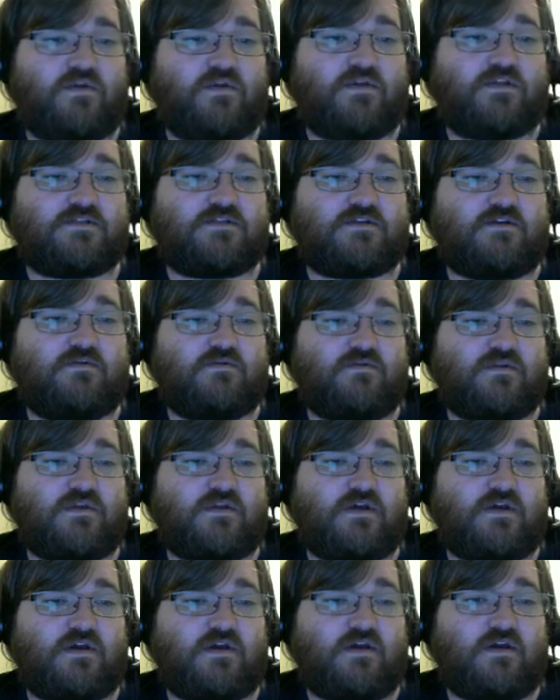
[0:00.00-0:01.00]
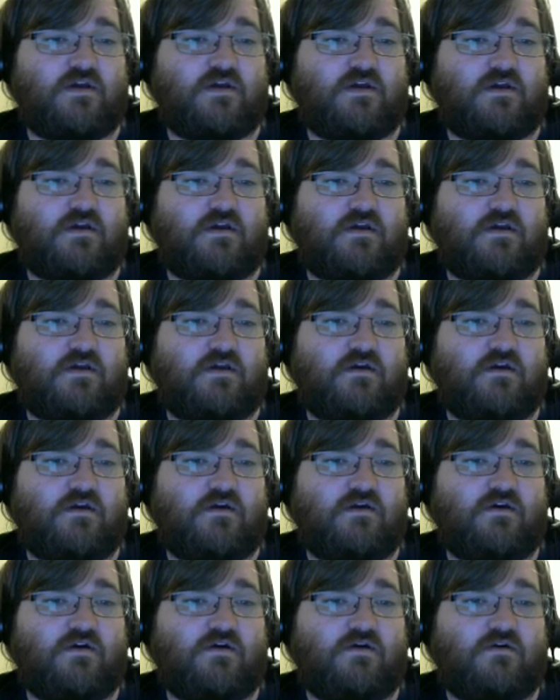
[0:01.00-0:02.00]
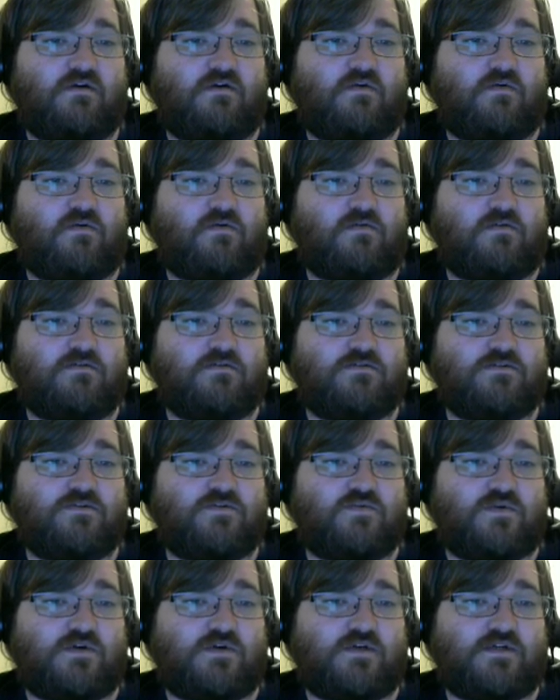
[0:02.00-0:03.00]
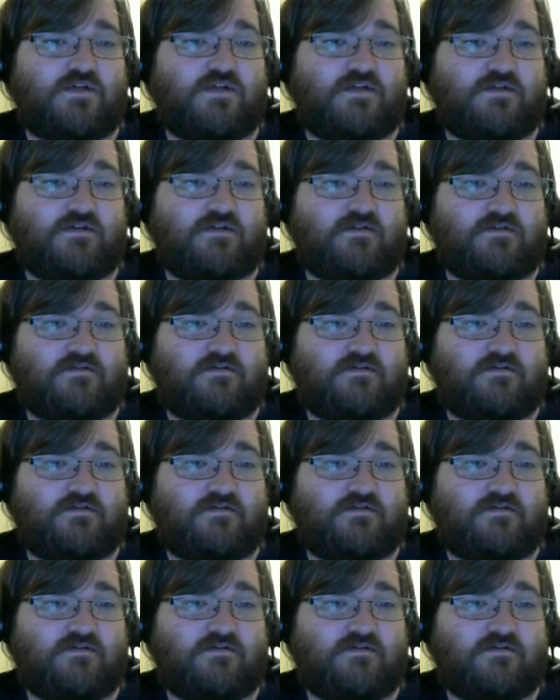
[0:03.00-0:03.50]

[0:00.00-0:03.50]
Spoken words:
let's go with a orange one.